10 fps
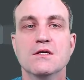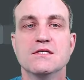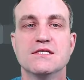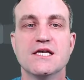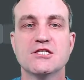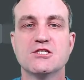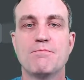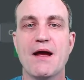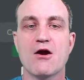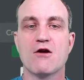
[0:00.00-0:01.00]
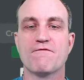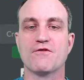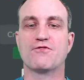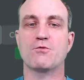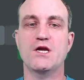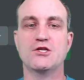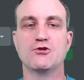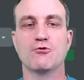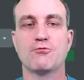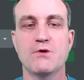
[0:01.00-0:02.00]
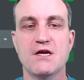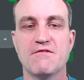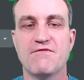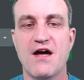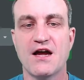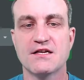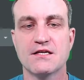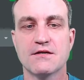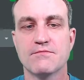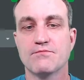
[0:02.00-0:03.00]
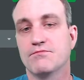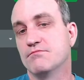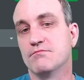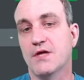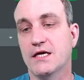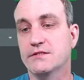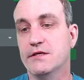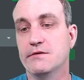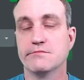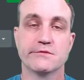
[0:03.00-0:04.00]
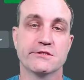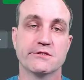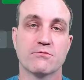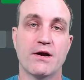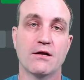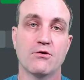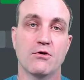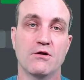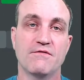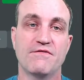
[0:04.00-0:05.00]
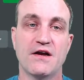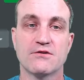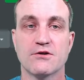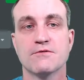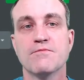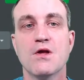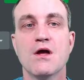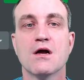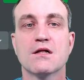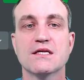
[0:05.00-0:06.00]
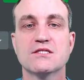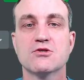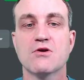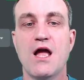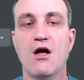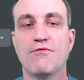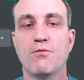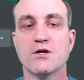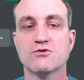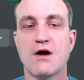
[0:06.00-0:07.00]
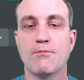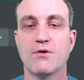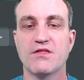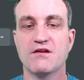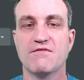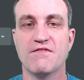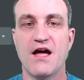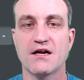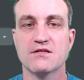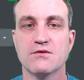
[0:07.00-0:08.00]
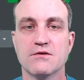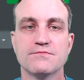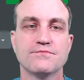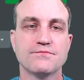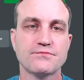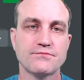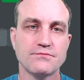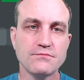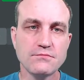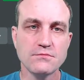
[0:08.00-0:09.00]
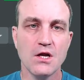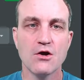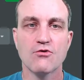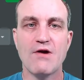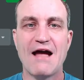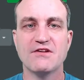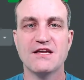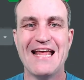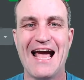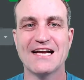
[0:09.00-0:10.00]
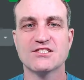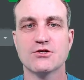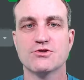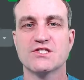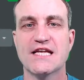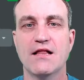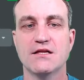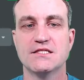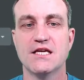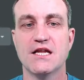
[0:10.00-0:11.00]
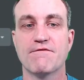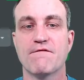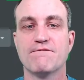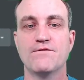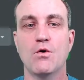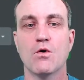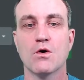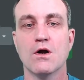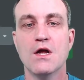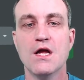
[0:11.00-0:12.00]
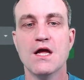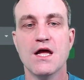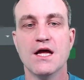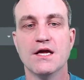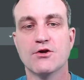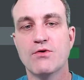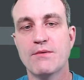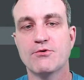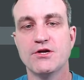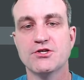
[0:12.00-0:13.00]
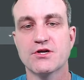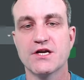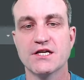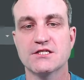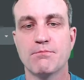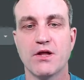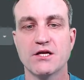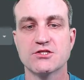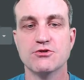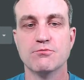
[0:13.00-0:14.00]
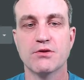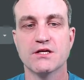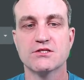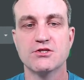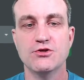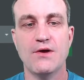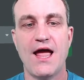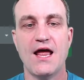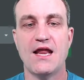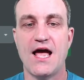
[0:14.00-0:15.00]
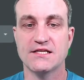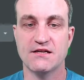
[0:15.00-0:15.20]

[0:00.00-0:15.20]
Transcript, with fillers: Cyst Bearer for 3/2/3 infect. And that's it. Just the regular old infector. Glistener Elf, 1-drop with infect. Grafted Exoskeleton for 4. A equipped creature gets +2/+2 and has